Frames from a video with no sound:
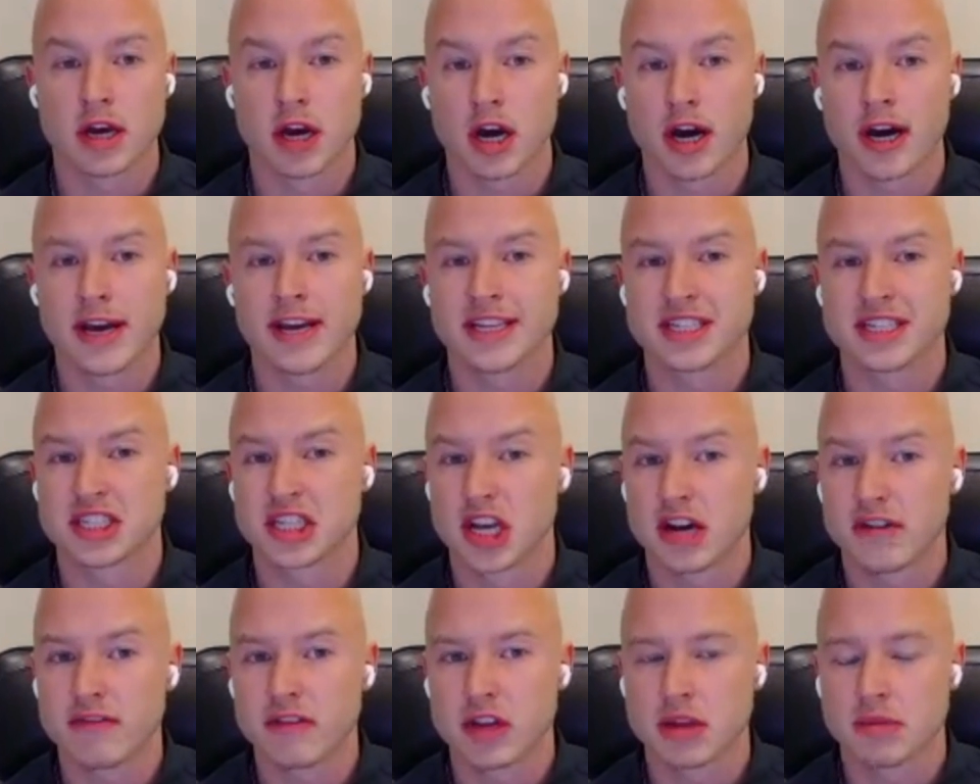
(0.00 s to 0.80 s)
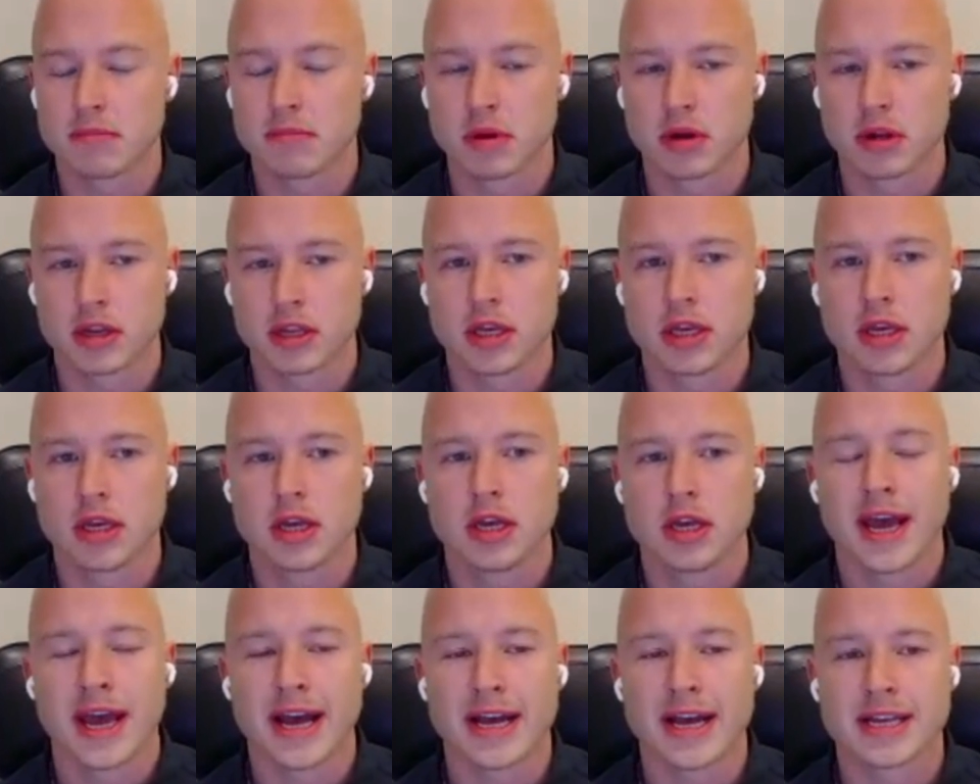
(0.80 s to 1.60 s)
the highest governing body,
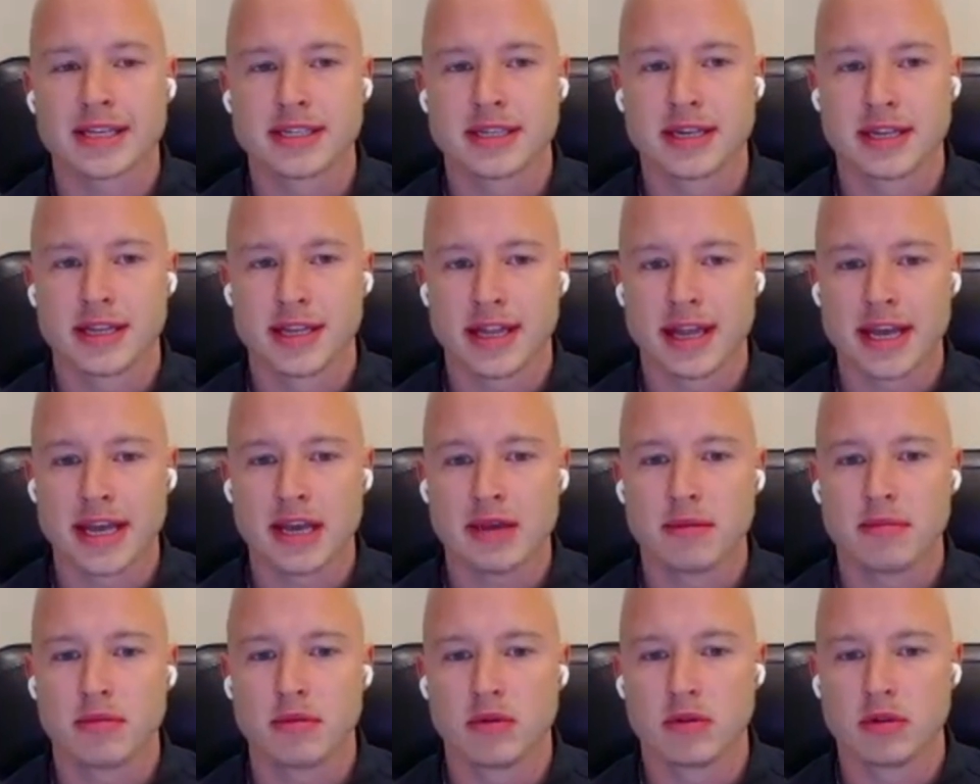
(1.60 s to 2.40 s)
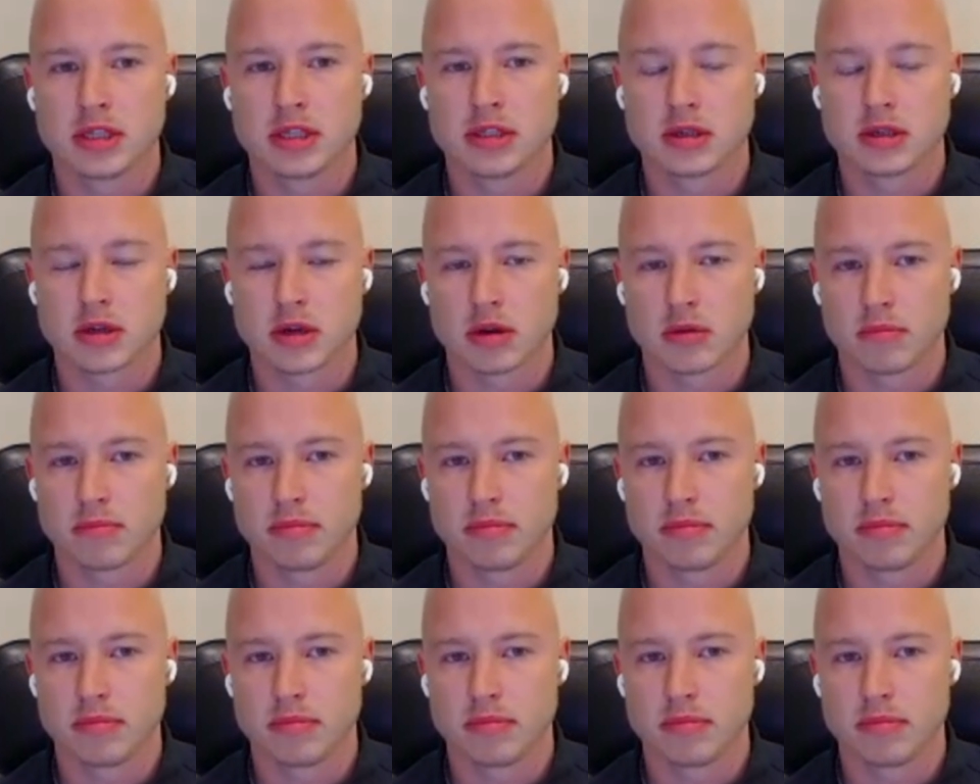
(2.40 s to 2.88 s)
has enabled me